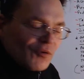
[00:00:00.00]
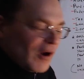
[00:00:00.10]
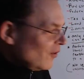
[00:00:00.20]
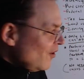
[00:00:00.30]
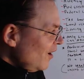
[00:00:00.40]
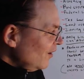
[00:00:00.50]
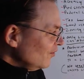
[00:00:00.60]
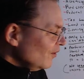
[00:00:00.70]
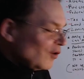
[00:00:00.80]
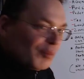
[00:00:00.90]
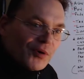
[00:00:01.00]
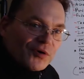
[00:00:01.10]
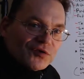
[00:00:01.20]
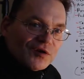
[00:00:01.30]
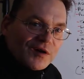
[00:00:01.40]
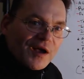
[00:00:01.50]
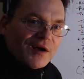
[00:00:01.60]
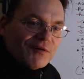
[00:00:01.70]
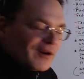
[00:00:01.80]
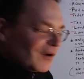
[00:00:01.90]
Groundhog is a little personal
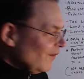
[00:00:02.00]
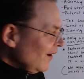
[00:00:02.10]
guy running